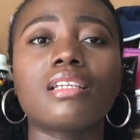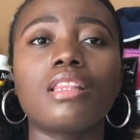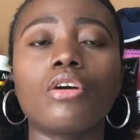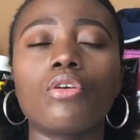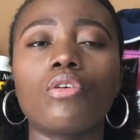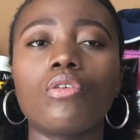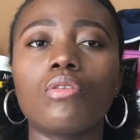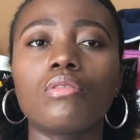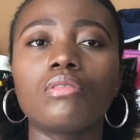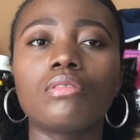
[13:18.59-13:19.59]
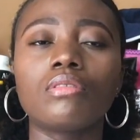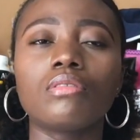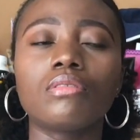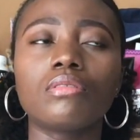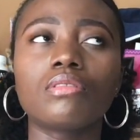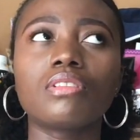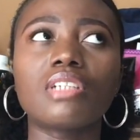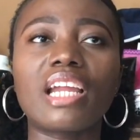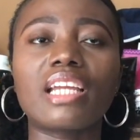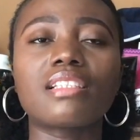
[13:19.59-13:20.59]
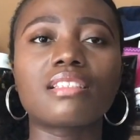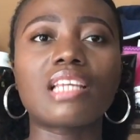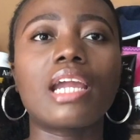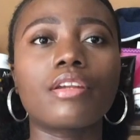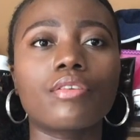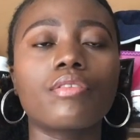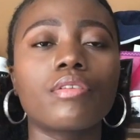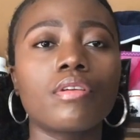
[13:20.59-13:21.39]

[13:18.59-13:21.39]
little, I guess, tighter,